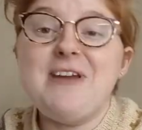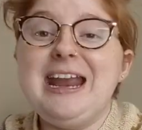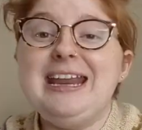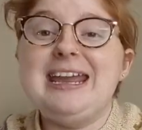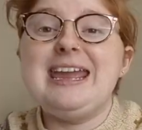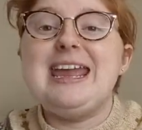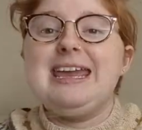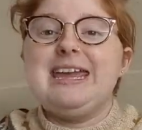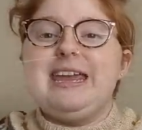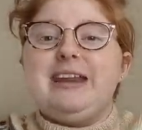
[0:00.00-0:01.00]
fading
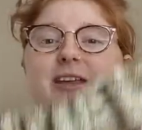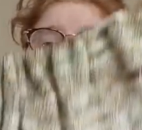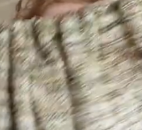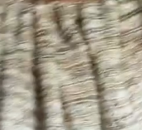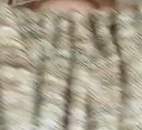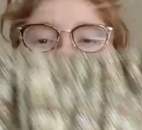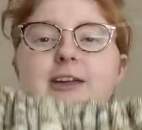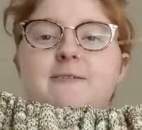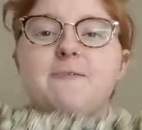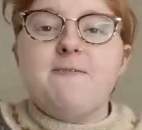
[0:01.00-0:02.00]
in
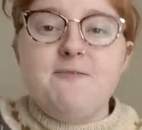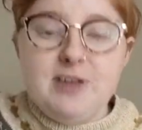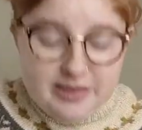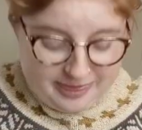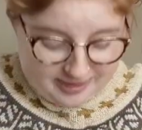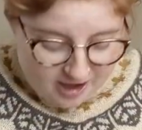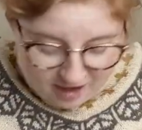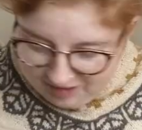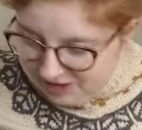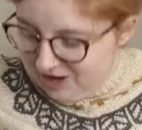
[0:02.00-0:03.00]
the 5th
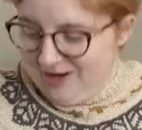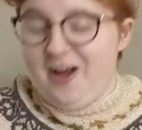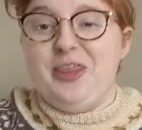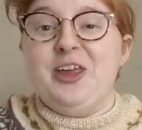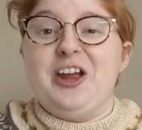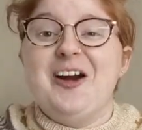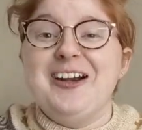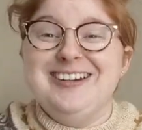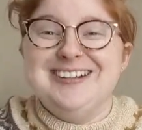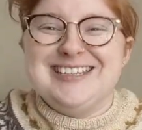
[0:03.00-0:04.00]
color on the
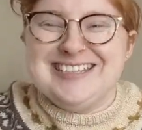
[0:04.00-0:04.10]
garter